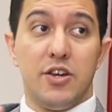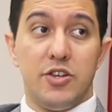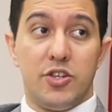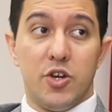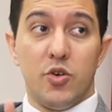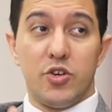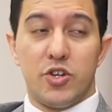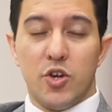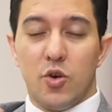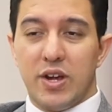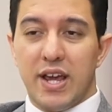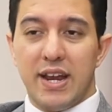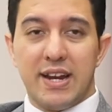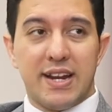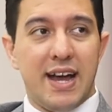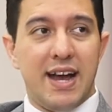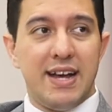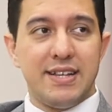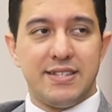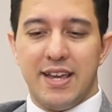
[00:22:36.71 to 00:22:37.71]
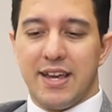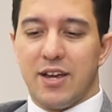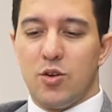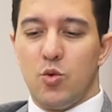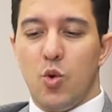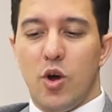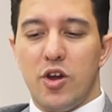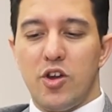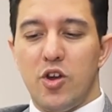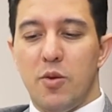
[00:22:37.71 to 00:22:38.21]
Don't get guys like
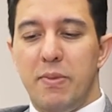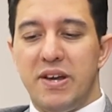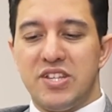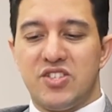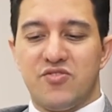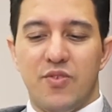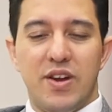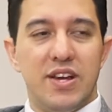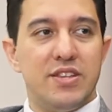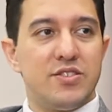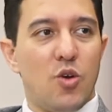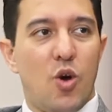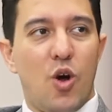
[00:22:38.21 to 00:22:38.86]
who are your best friends,